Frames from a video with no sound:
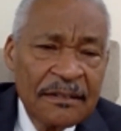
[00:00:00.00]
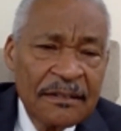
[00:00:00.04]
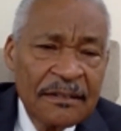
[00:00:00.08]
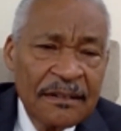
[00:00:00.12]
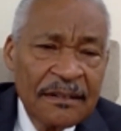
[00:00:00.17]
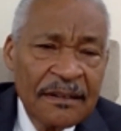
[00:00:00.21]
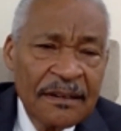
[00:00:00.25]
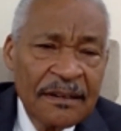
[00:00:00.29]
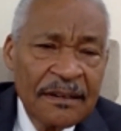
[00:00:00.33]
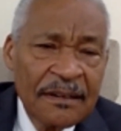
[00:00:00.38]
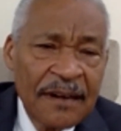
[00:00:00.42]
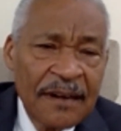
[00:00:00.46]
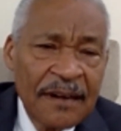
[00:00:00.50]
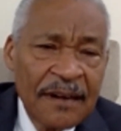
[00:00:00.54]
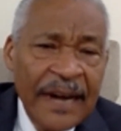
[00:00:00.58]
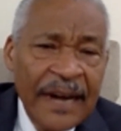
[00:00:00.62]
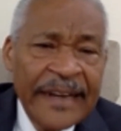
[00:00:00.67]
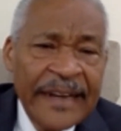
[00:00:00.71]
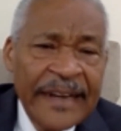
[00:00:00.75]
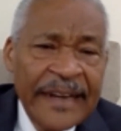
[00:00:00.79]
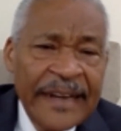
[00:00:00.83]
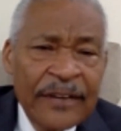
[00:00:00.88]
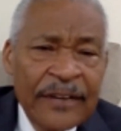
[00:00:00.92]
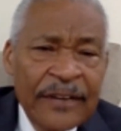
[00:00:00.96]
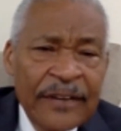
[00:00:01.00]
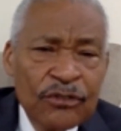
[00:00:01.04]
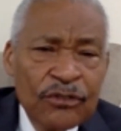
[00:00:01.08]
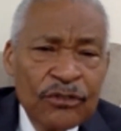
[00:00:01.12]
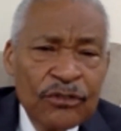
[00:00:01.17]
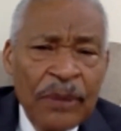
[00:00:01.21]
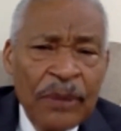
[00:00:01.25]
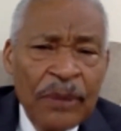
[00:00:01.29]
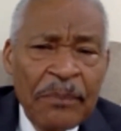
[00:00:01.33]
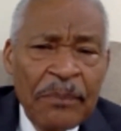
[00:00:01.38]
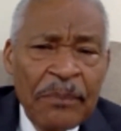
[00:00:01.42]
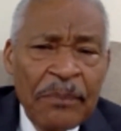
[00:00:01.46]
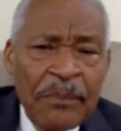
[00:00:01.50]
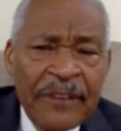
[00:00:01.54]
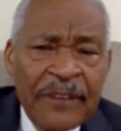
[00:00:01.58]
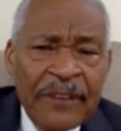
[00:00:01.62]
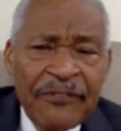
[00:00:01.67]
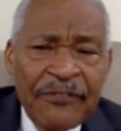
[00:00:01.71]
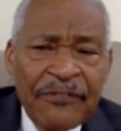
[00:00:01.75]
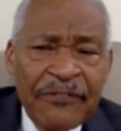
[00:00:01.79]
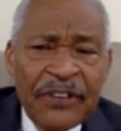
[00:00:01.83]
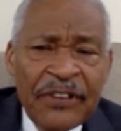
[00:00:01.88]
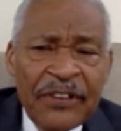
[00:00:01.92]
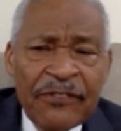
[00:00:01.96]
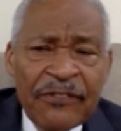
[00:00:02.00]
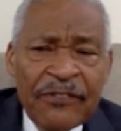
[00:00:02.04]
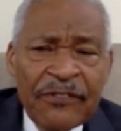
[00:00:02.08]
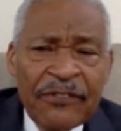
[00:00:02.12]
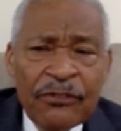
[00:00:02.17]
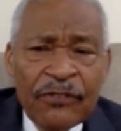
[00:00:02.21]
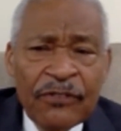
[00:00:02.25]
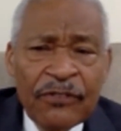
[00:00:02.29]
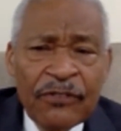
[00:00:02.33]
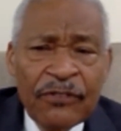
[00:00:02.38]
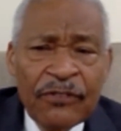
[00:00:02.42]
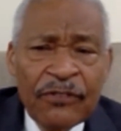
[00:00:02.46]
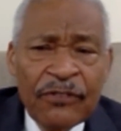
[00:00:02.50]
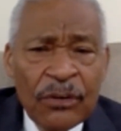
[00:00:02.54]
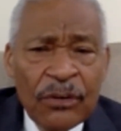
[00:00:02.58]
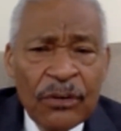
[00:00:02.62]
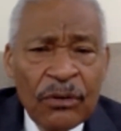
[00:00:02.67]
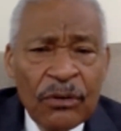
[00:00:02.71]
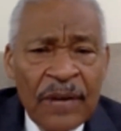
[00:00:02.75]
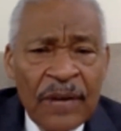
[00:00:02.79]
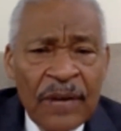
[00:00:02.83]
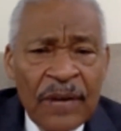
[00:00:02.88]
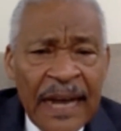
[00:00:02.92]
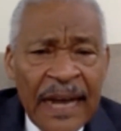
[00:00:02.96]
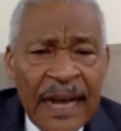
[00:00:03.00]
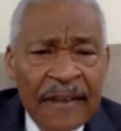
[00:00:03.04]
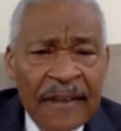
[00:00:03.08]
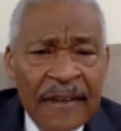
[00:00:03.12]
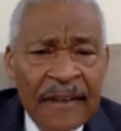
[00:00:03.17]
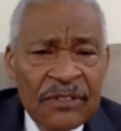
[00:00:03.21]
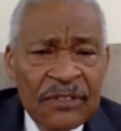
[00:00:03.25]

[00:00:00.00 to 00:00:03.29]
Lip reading: hiding, trembling, fearful for their own lives.